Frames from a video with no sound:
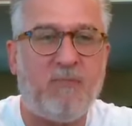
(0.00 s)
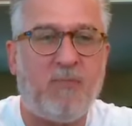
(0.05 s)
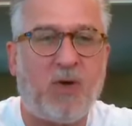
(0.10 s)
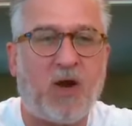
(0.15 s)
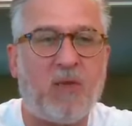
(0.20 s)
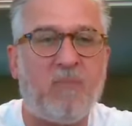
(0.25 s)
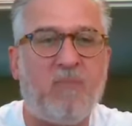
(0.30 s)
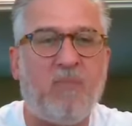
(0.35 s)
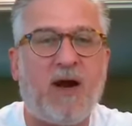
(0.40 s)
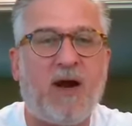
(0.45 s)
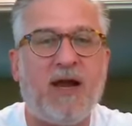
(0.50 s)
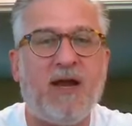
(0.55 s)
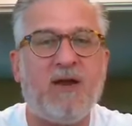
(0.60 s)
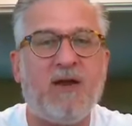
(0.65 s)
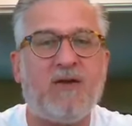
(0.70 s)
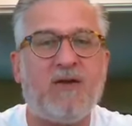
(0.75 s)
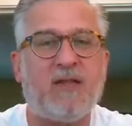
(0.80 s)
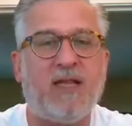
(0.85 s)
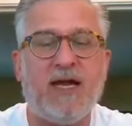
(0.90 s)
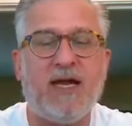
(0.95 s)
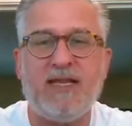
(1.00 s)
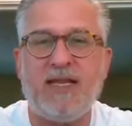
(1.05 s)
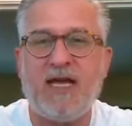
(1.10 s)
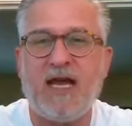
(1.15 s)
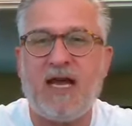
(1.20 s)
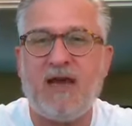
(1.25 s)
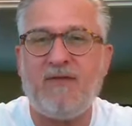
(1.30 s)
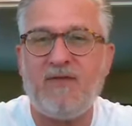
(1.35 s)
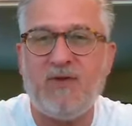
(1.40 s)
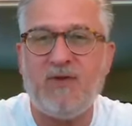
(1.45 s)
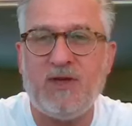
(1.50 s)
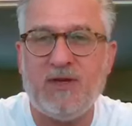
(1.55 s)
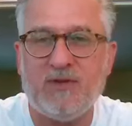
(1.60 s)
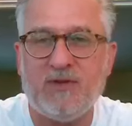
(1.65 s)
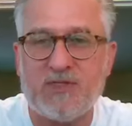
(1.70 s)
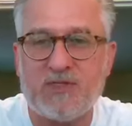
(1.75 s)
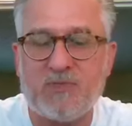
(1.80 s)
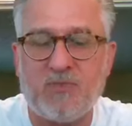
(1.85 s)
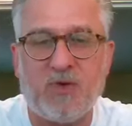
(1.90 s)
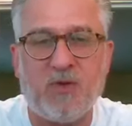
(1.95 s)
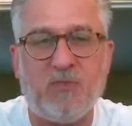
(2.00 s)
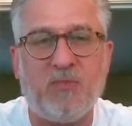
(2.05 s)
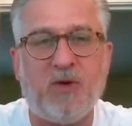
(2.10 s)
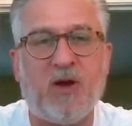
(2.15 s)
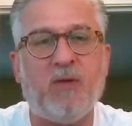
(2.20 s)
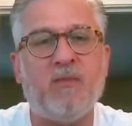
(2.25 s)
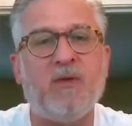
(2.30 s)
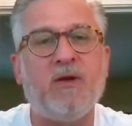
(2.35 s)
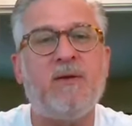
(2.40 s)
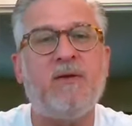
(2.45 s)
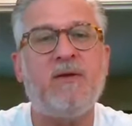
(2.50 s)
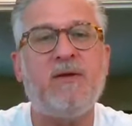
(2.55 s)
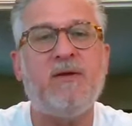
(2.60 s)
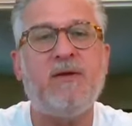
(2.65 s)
and Barb Meyer. Glad to have you here this morning, Barbara.